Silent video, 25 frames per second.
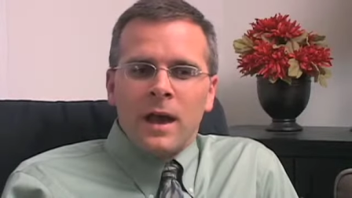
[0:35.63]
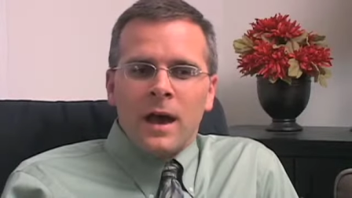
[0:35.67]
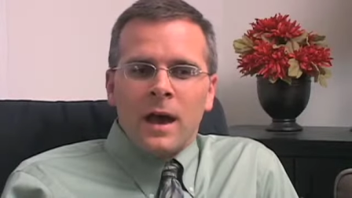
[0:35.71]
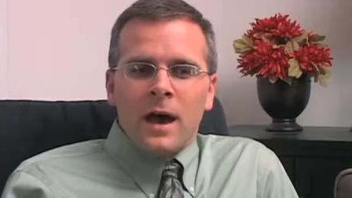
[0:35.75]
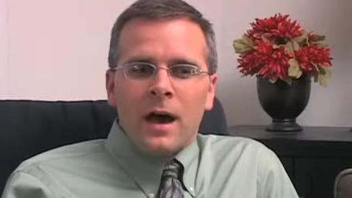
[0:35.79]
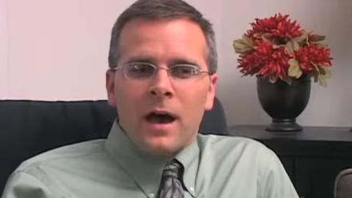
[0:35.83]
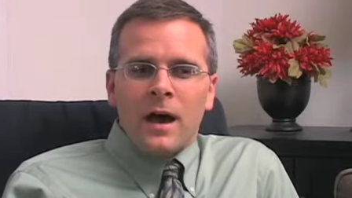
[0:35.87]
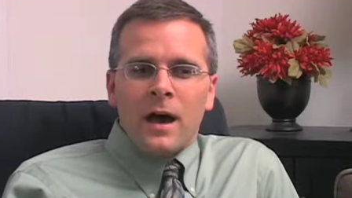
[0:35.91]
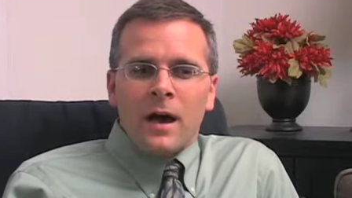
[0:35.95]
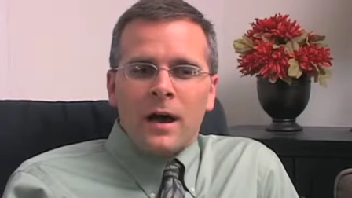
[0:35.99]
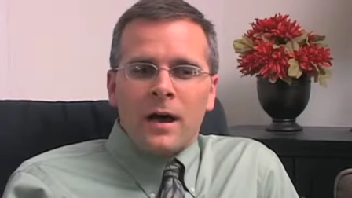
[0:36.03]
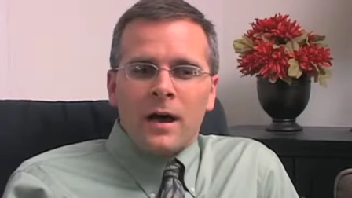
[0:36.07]

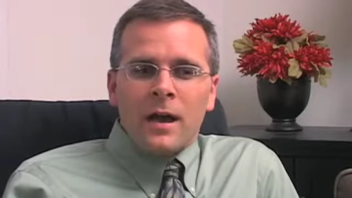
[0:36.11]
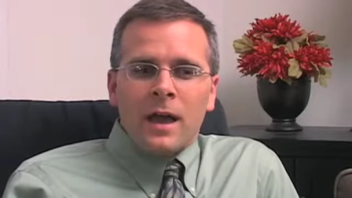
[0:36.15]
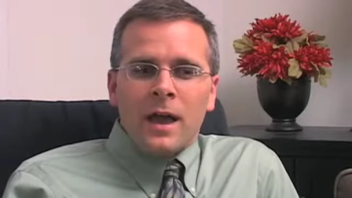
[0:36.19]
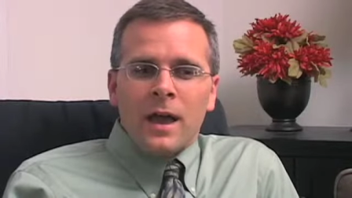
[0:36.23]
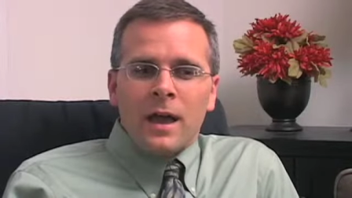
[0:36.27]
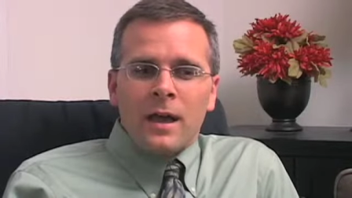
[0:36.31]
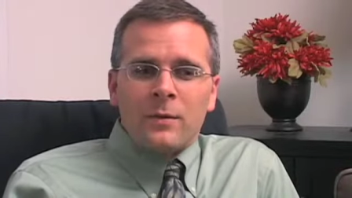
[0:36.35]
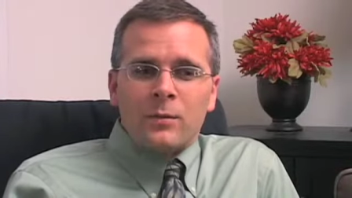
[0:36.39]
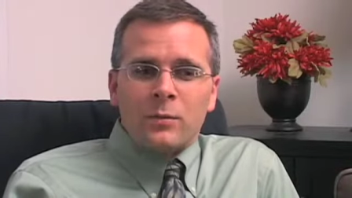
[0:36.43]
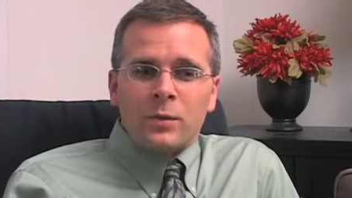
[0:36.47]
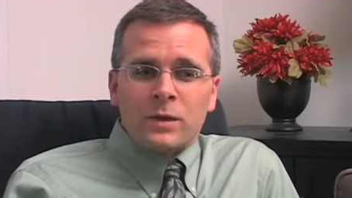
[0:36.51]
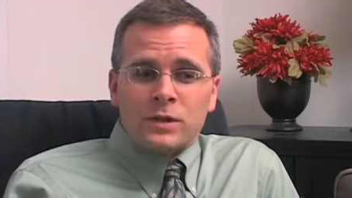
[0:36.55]
uh,
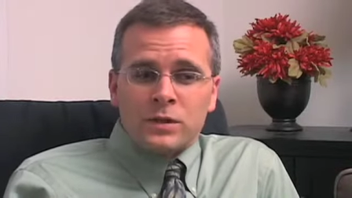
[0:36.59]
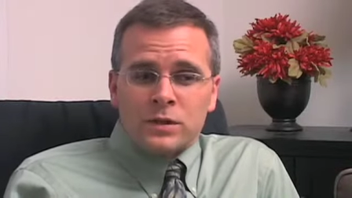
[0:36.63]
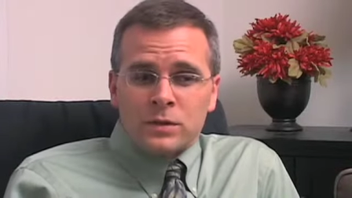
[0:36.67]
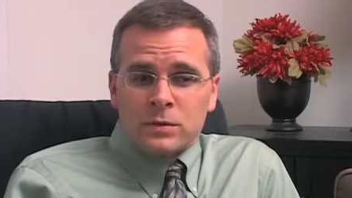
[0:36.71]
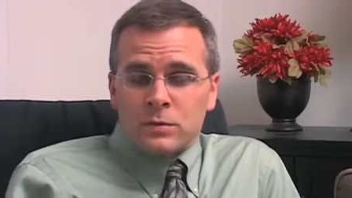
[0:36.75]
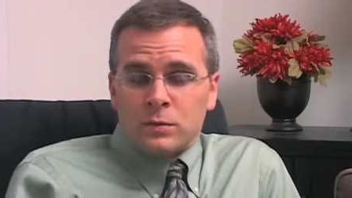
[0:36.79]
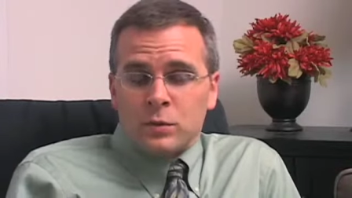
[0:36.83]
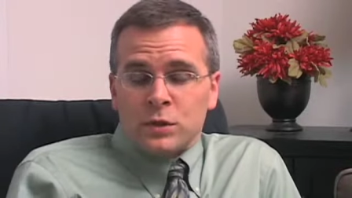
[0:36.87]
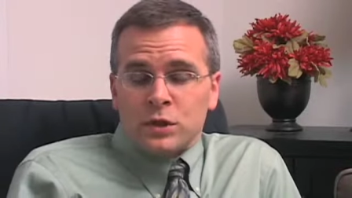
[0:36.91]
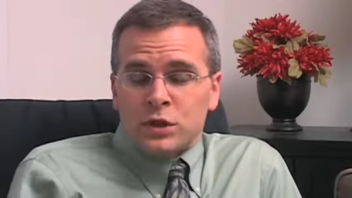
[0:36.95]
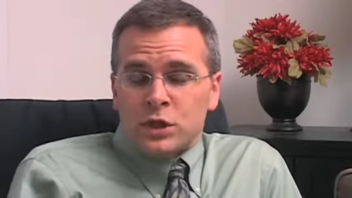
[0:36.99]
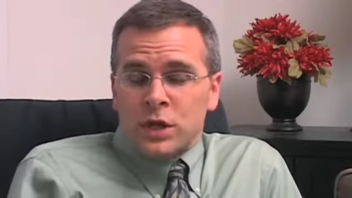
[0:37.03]
and we,
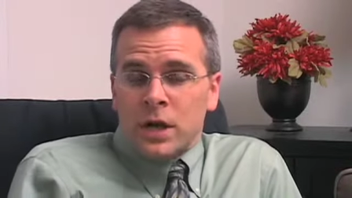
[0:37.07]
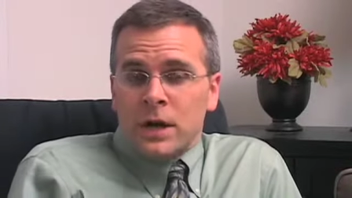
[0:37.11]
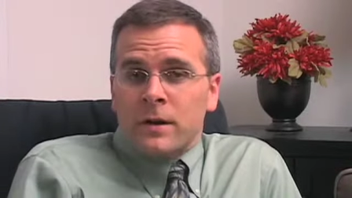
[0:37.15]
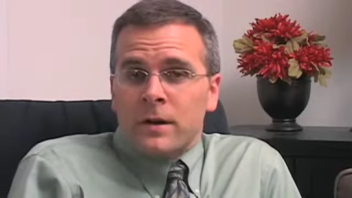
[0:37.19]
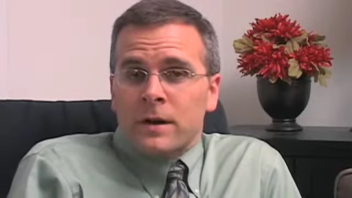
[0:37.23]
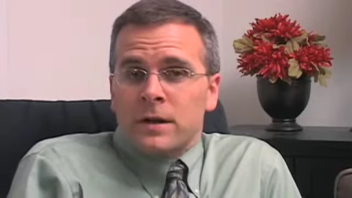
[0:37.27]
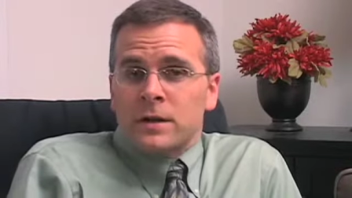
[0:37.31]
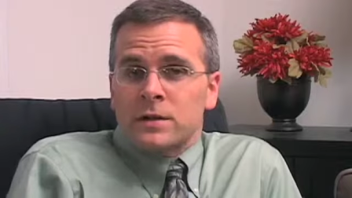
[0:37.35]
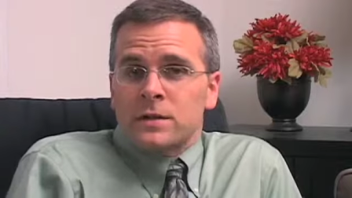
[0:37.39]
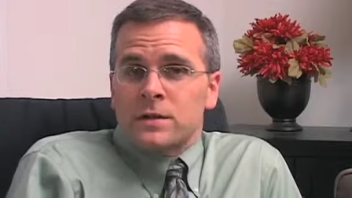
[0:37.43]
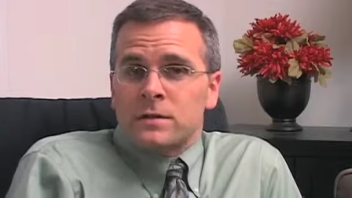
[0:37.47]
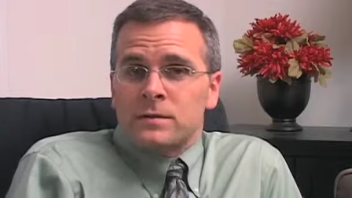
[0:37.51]
we
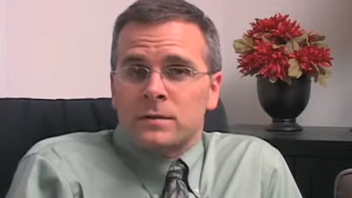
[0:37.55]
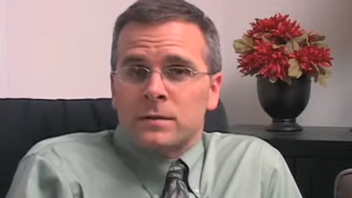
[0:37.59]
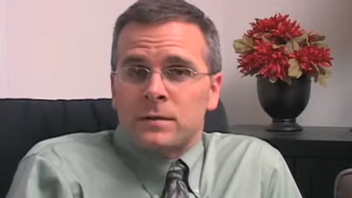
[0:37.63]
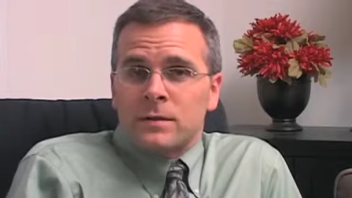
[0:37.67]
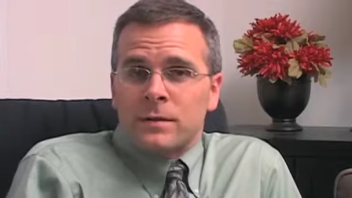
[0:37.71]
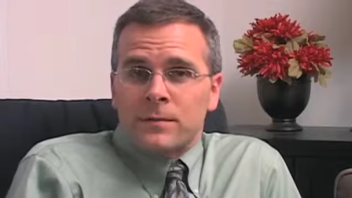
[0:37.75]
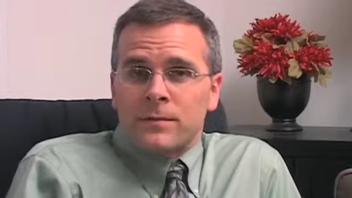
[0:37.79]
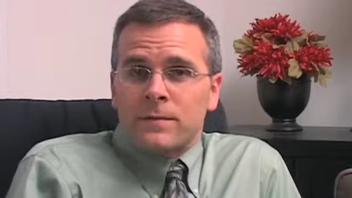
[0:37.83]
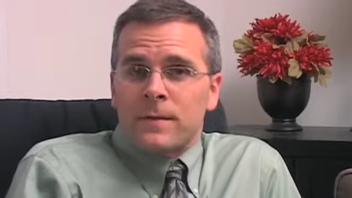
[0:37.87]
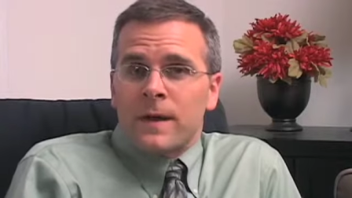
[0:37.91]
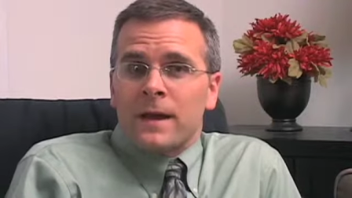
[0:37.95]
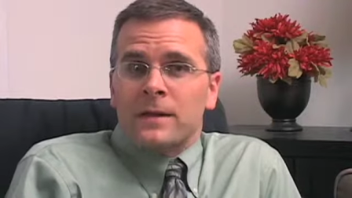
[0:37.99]
cherish
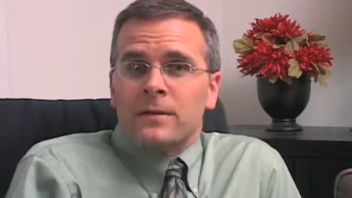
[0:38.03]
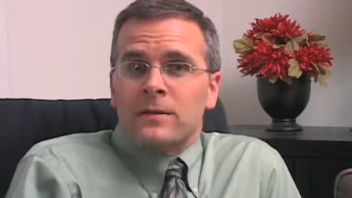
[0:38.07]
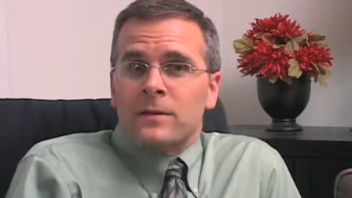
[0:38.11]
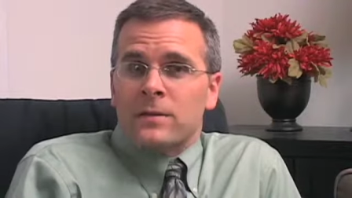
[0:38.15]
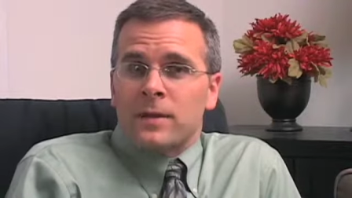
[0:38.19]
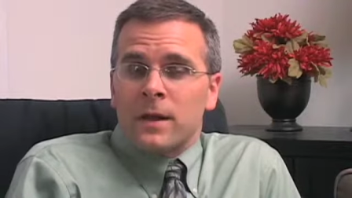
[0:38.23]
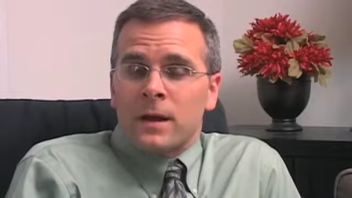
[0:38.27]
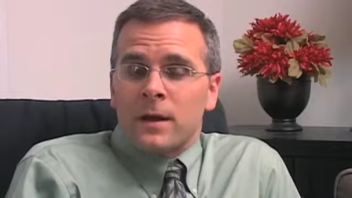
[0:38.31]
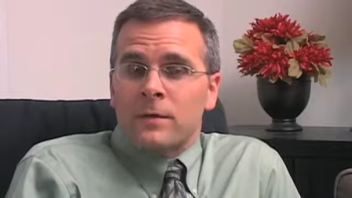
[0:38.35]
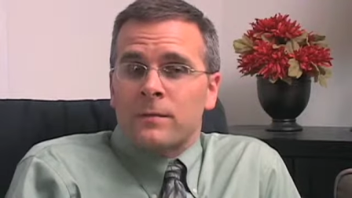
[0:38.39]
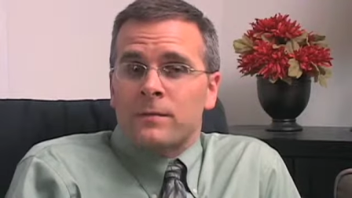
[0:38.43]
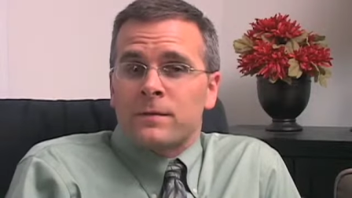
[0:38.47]
the fact that
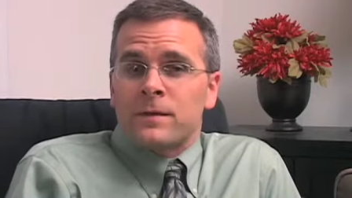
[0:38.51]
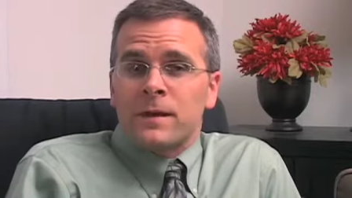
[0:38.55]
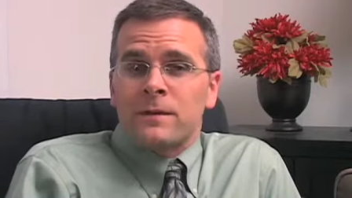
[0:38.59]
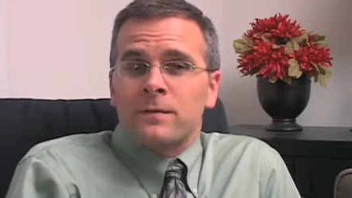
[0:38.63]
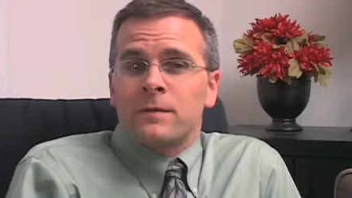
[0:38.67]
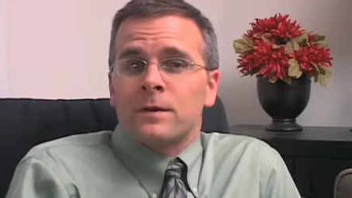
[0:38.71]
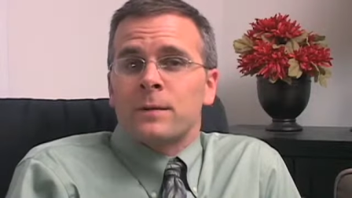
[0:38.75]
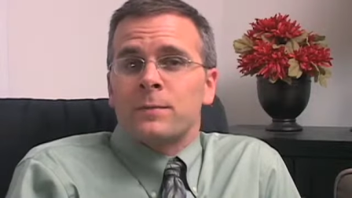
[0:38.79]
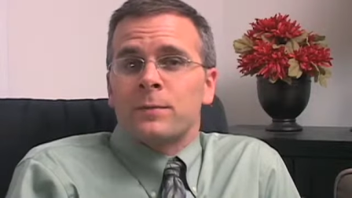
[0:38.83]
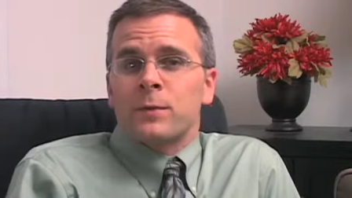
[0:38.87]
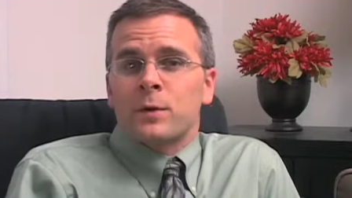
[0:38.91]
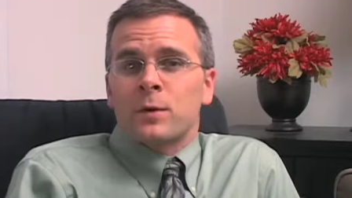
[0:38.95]
they've
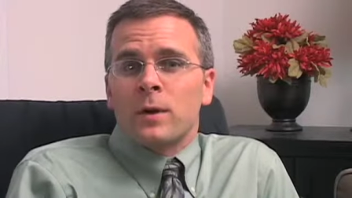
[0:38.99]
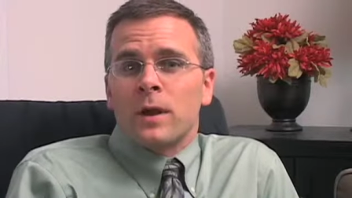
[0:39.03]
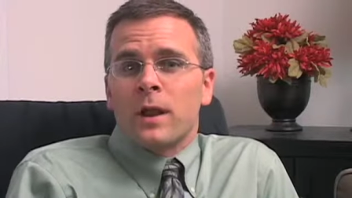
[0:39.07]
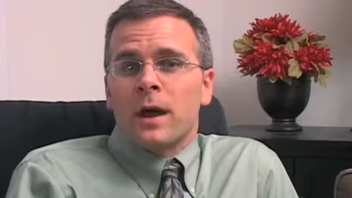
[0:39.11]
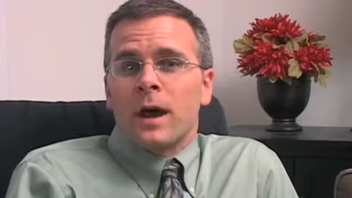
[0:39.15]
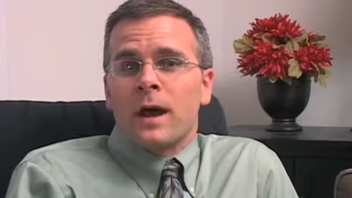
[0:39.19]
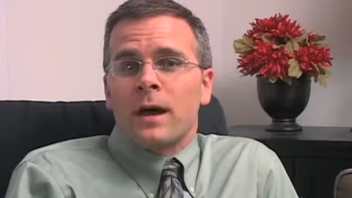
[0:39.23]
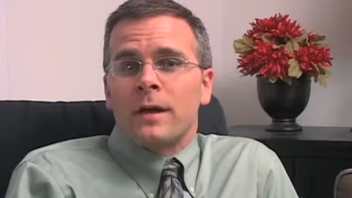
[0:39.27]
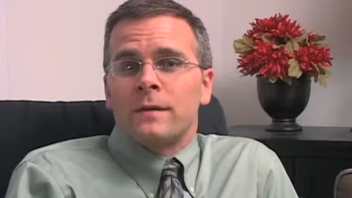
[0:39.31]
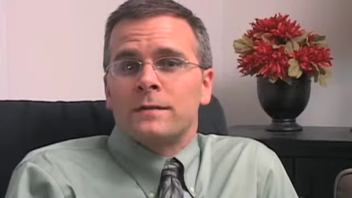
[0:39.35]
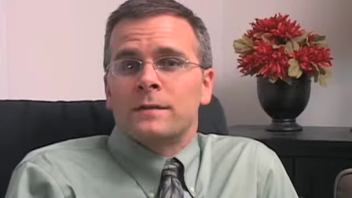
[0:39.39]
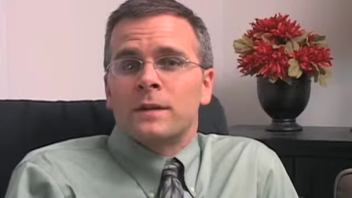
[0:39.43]
given up their
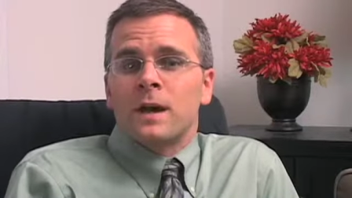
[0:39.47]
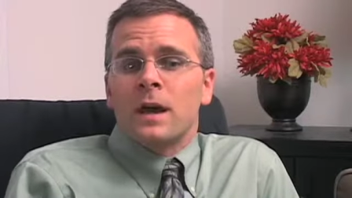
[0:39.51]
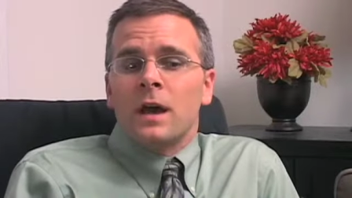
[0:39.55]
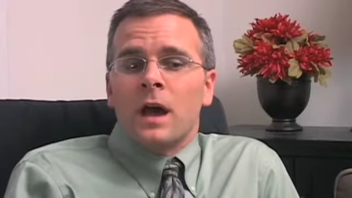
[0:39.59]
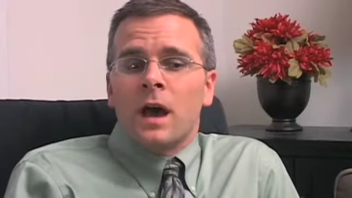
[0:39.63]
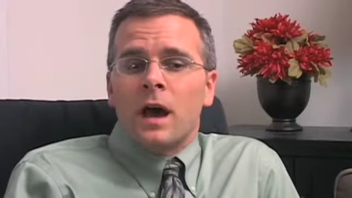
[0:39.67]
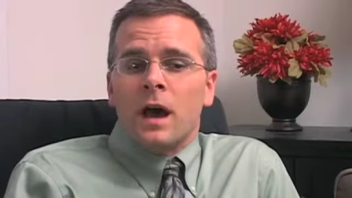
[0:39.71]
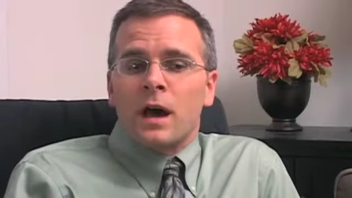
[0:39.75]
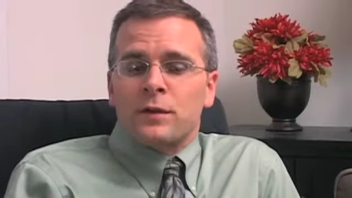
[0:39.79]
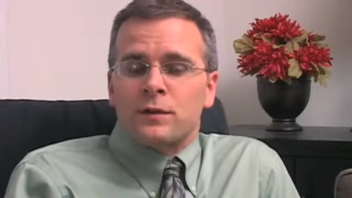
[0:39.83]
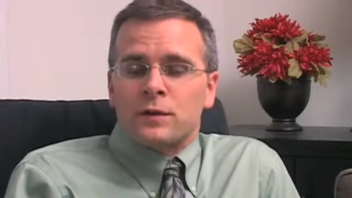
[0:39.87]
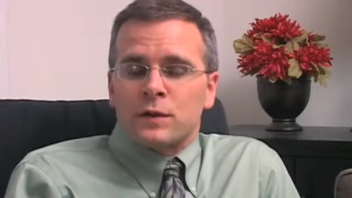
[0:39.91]
lives uh,